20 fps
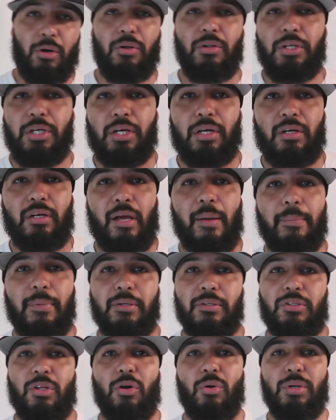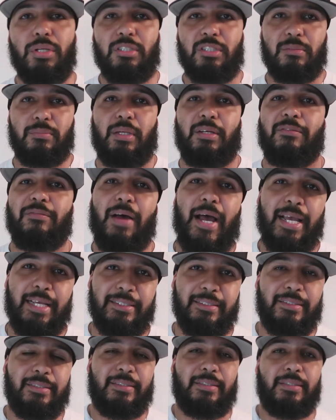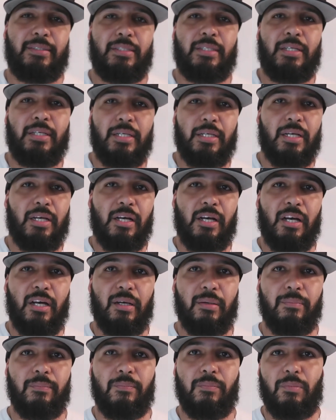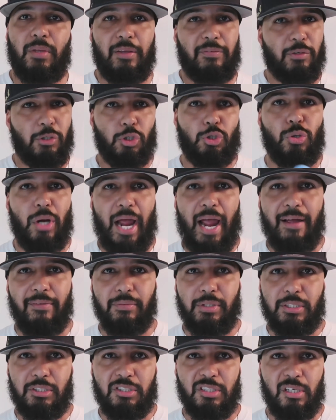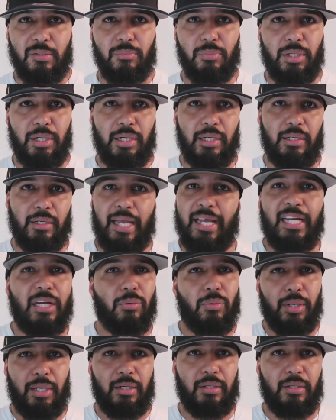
I said earlier, I'm gonna throw in some advice. If you're traveling somewhere,